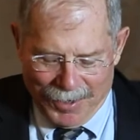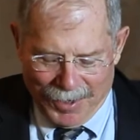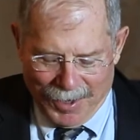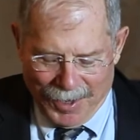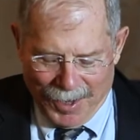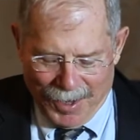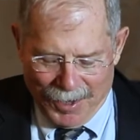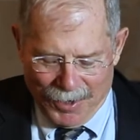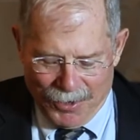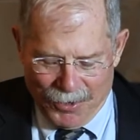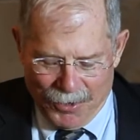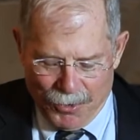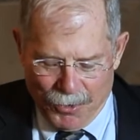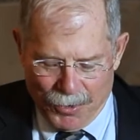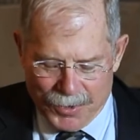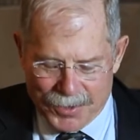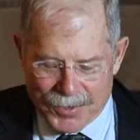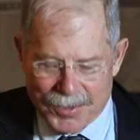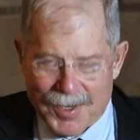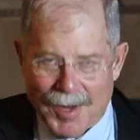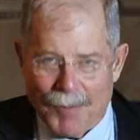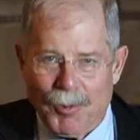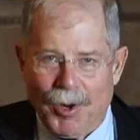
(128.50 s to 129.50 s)
who
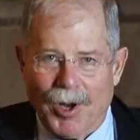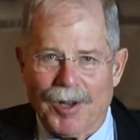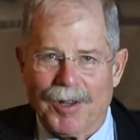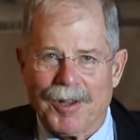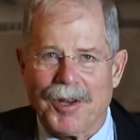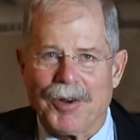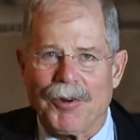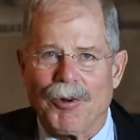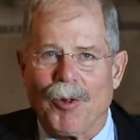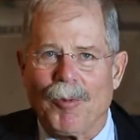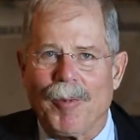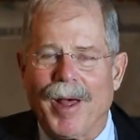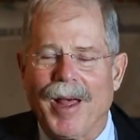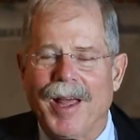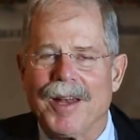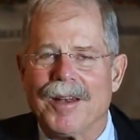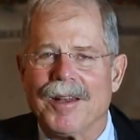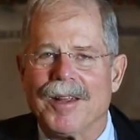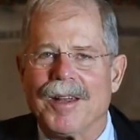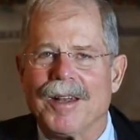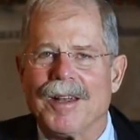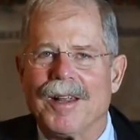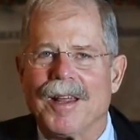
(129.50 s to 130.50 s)
is somewhat
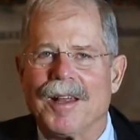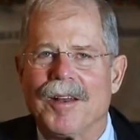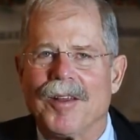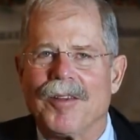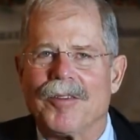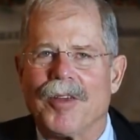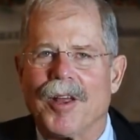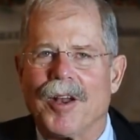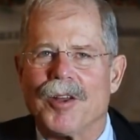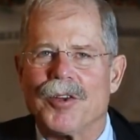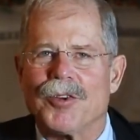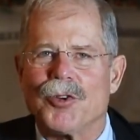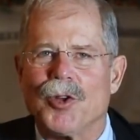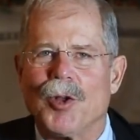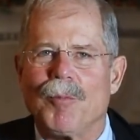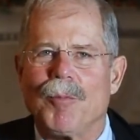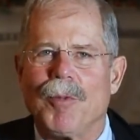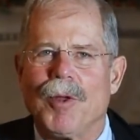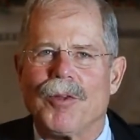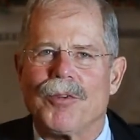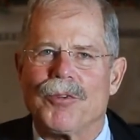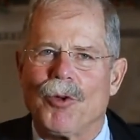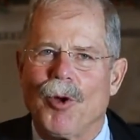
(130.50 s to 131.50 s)
literal-minded, and he said it should
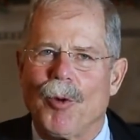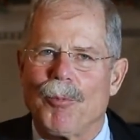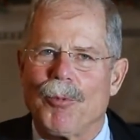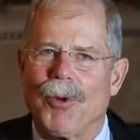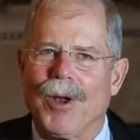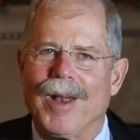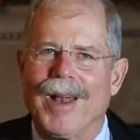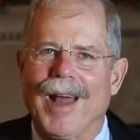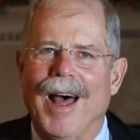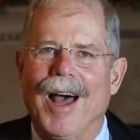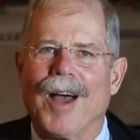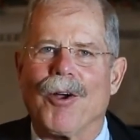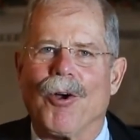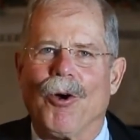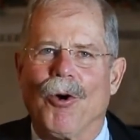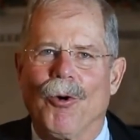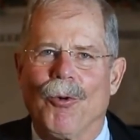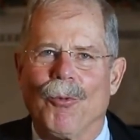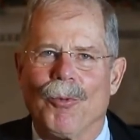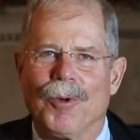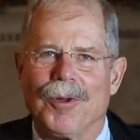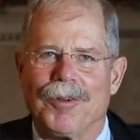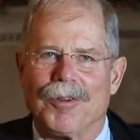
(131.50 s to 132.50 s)
be Sopra
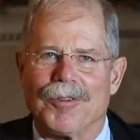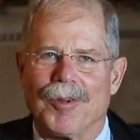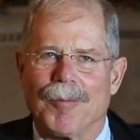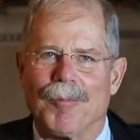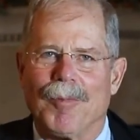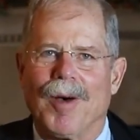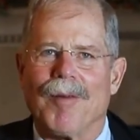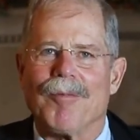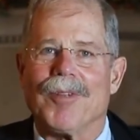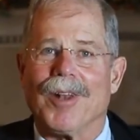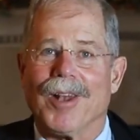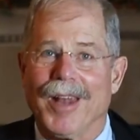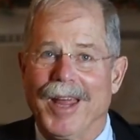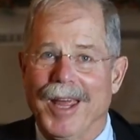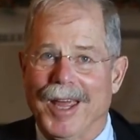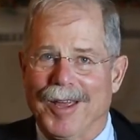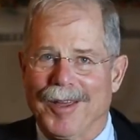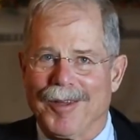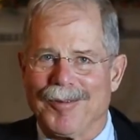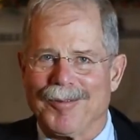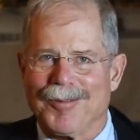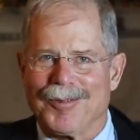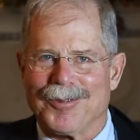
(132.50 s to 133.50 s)
Lago, which is above the lake.
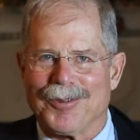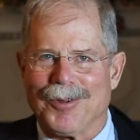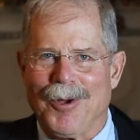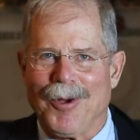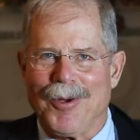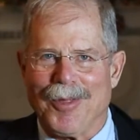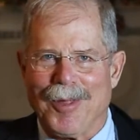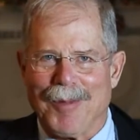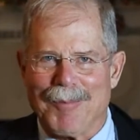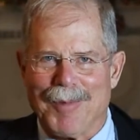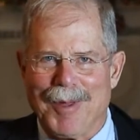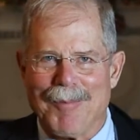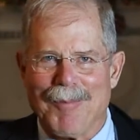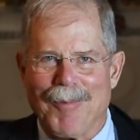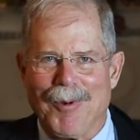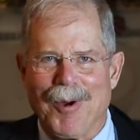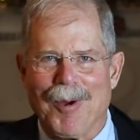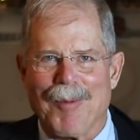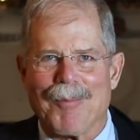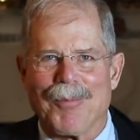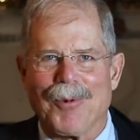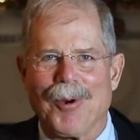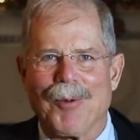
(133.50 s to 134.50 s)
So that'd be
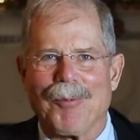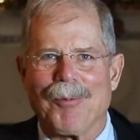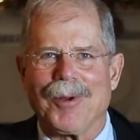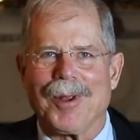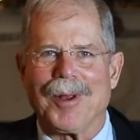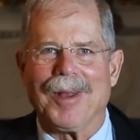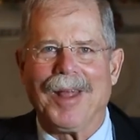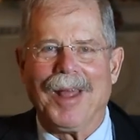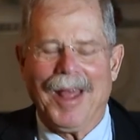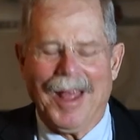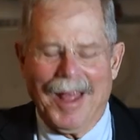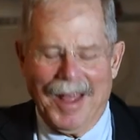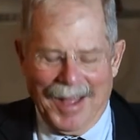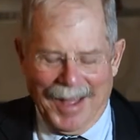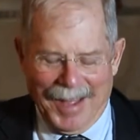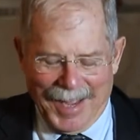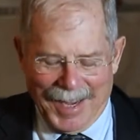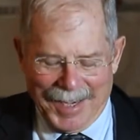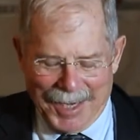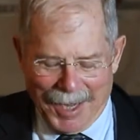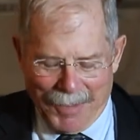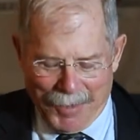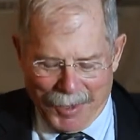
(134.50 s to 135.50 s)
more appropriate.
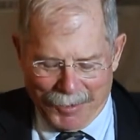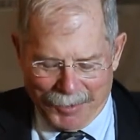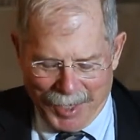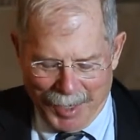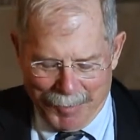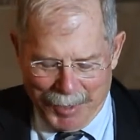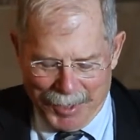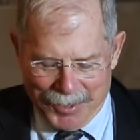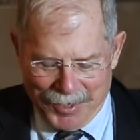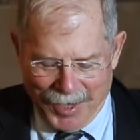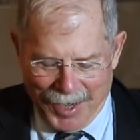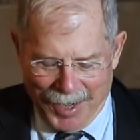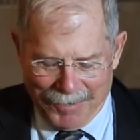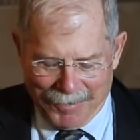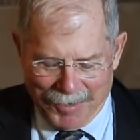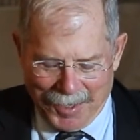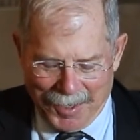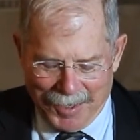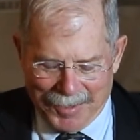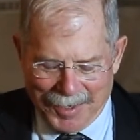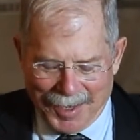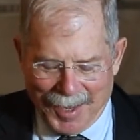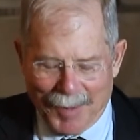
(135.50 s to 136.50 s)
I doubt that's going to be changed
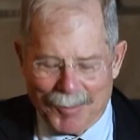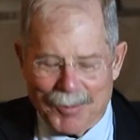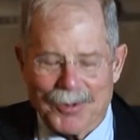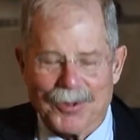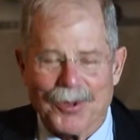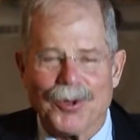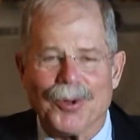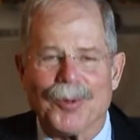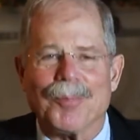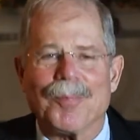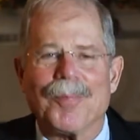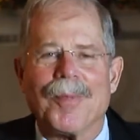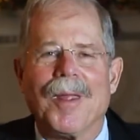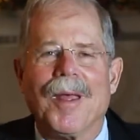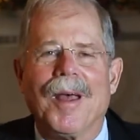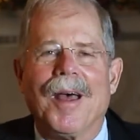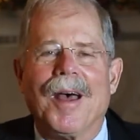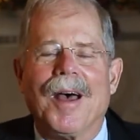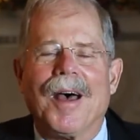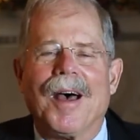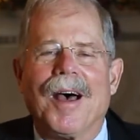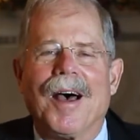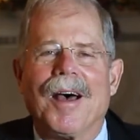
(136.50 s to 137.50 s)
anytime soon.
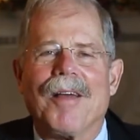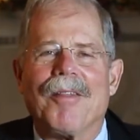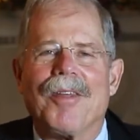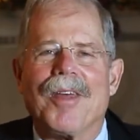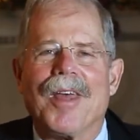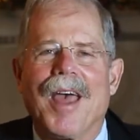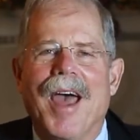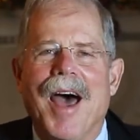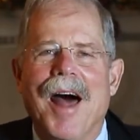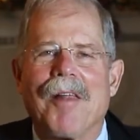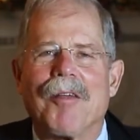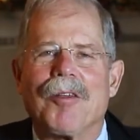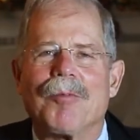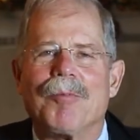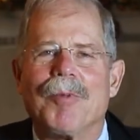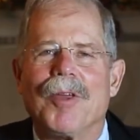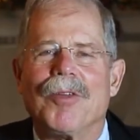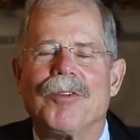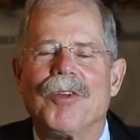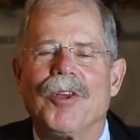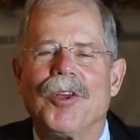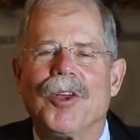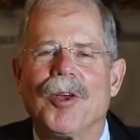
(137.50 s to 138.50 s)
The Allis
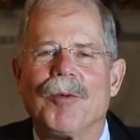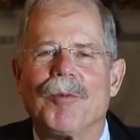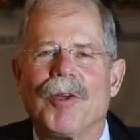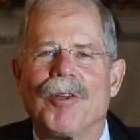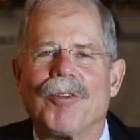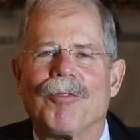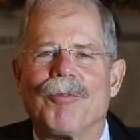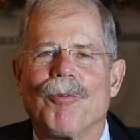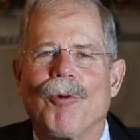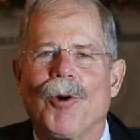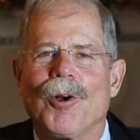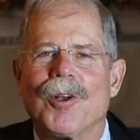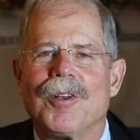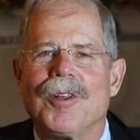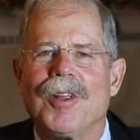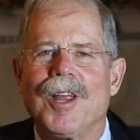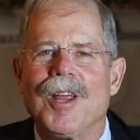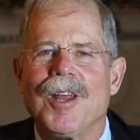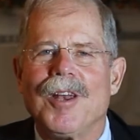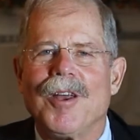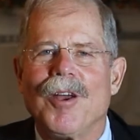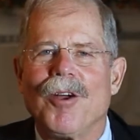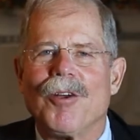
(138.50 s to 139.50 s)
Museum is
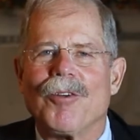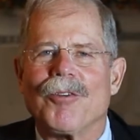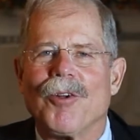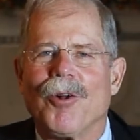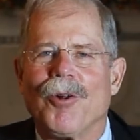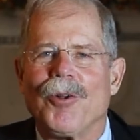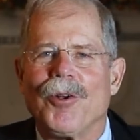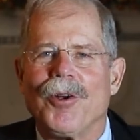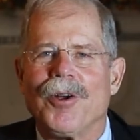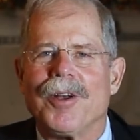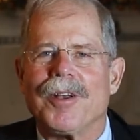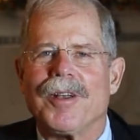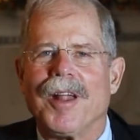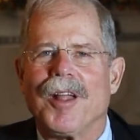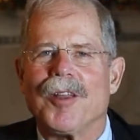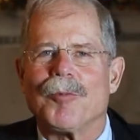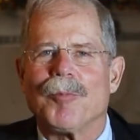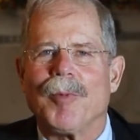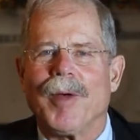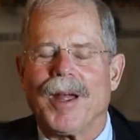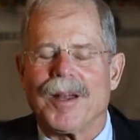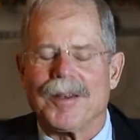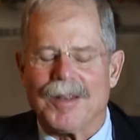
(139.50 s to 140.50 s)
14 years older. It dates
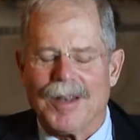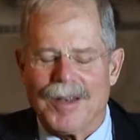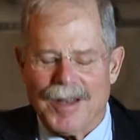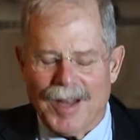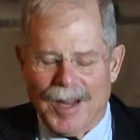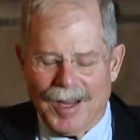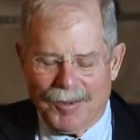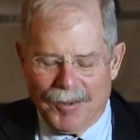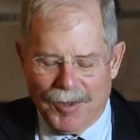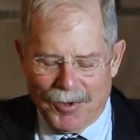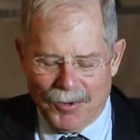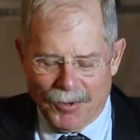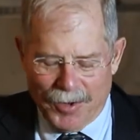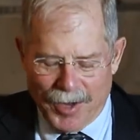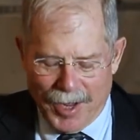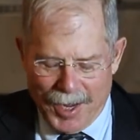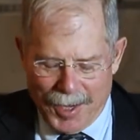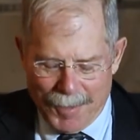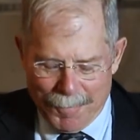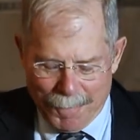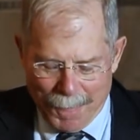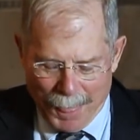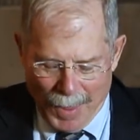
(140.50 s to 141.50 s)
back to
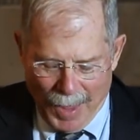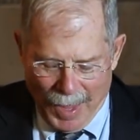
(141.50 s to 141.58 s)
1909.